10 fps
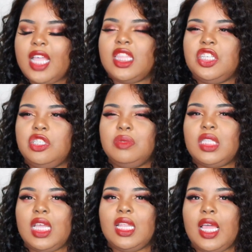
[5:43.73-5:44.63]
I think she
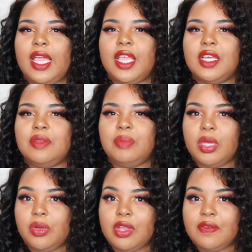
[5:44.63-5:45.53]
was saying like
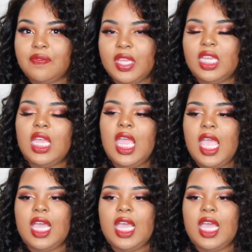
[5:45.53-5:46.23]
be on your feet